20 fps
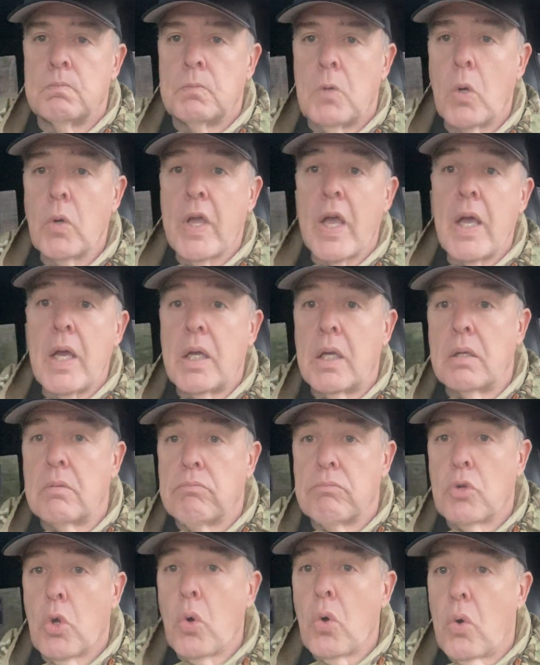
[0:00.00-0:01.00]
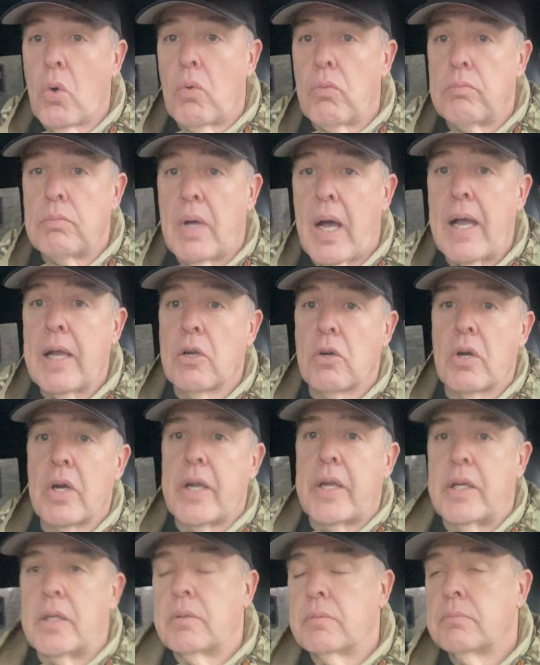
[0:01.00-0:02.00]
Okay, cool. I
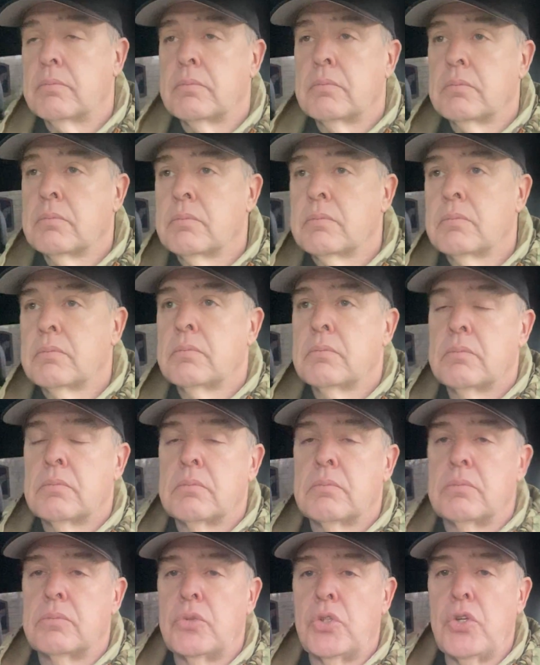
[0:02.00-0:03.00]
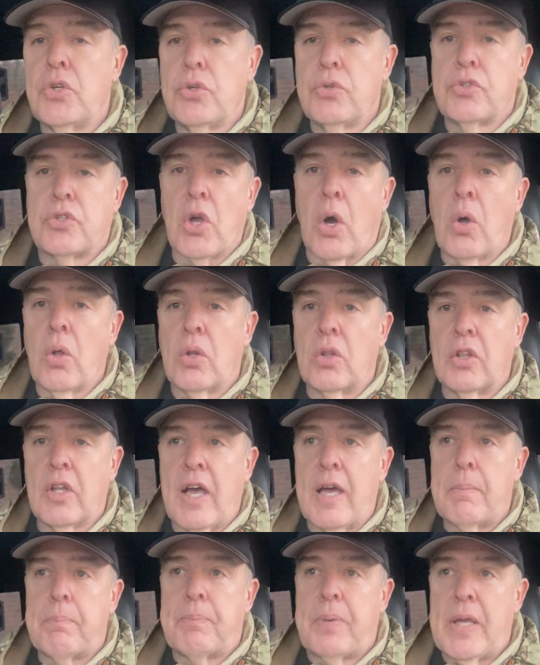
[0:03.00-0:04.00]
agree. You don't
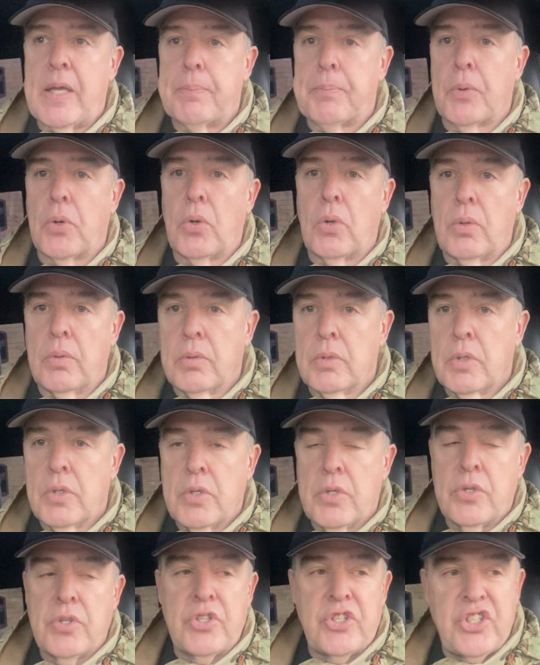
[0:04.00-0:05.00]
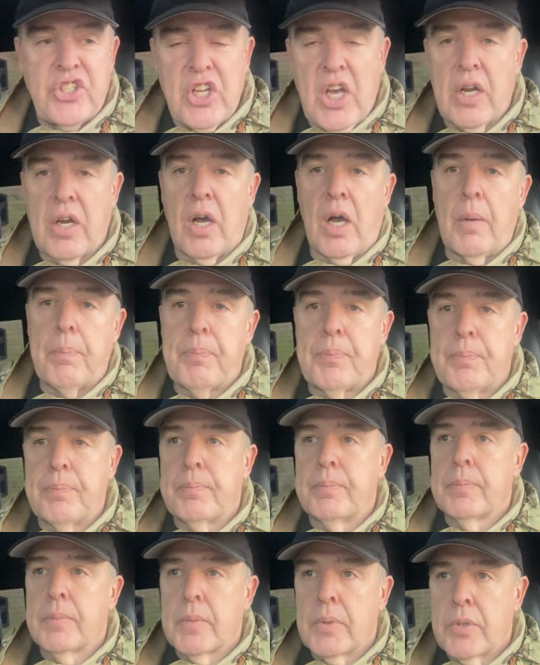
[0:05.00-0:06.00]
let people set up
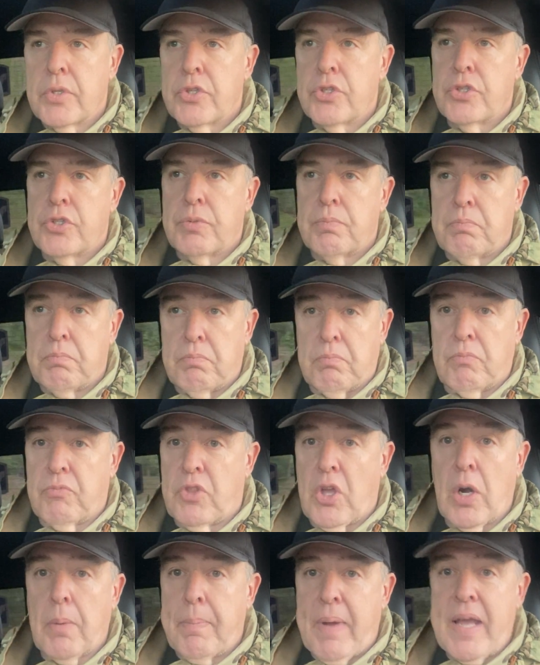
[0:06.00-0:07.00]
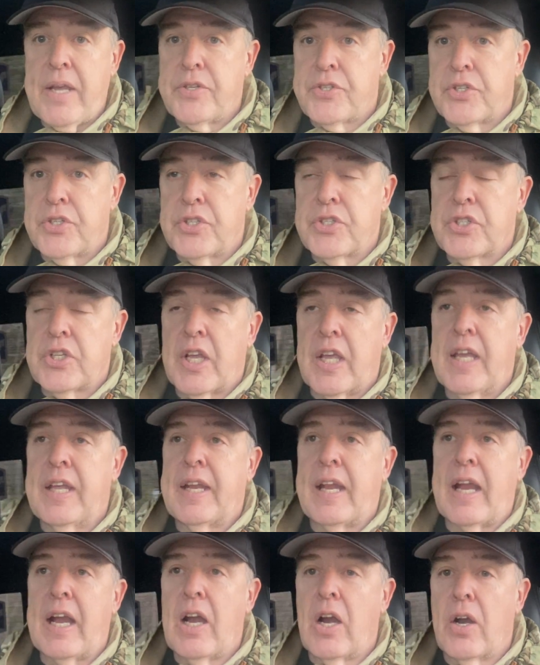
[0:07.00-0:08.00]
their bases
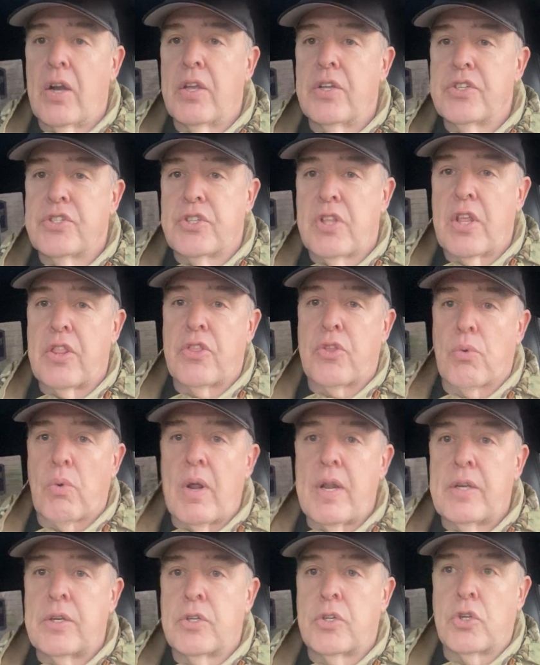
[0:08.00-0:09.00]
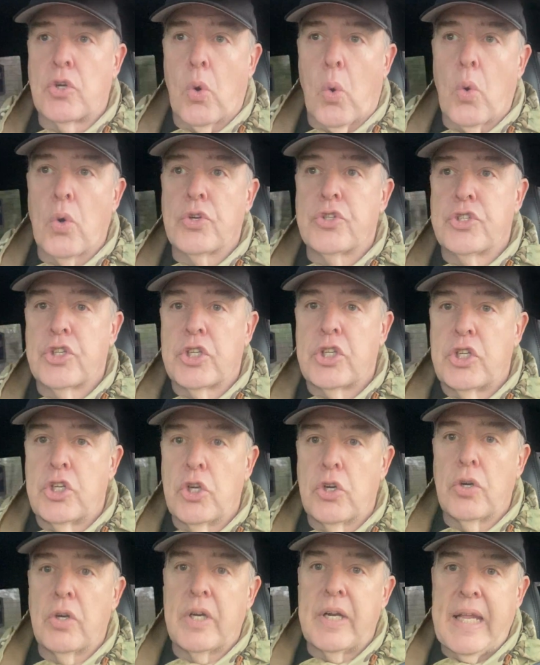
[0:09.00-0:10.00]
in areas that threaten your
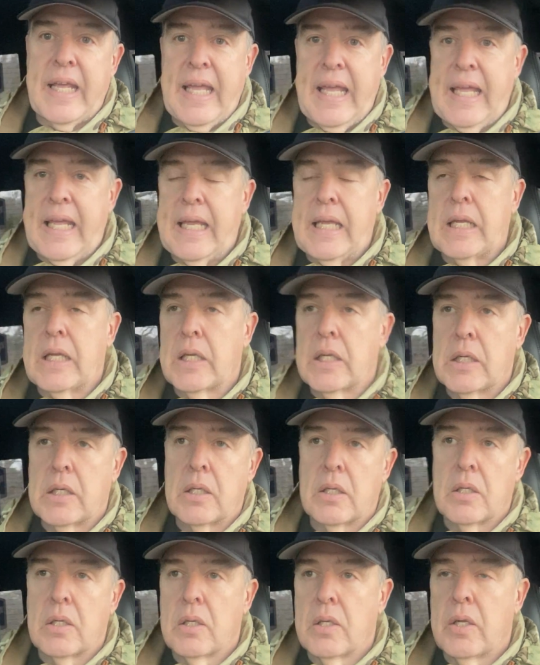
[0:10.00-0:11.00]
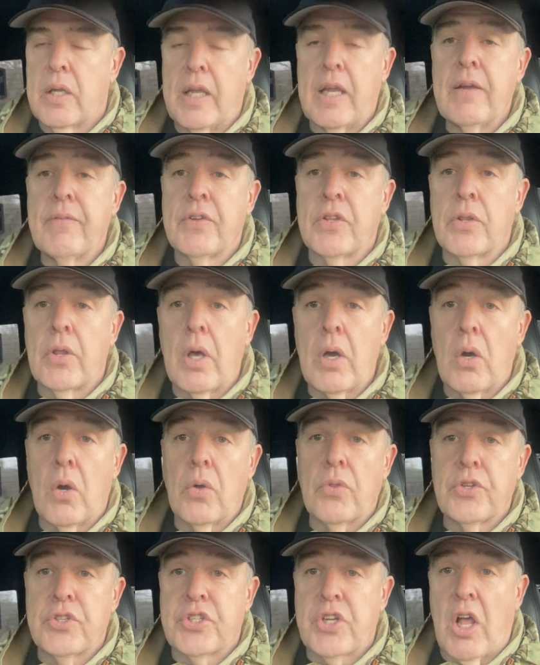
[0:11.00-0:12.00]
security. Even
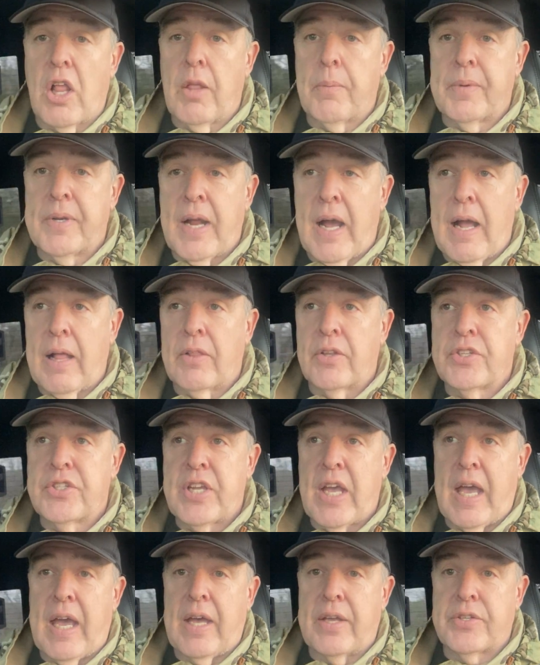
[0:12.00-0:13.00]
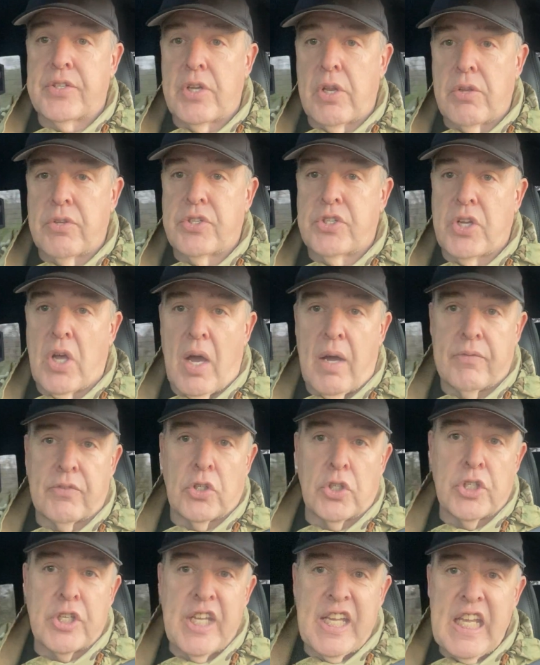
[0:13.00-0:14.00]
though the Solomon Islands has
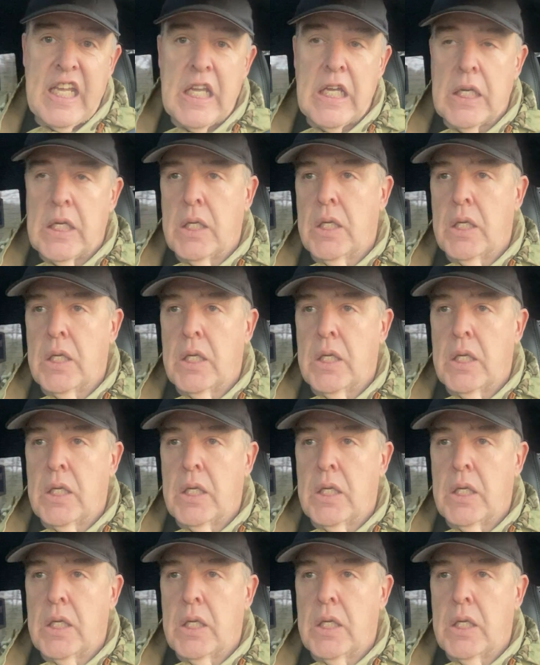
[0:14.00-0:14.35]
sovereignty,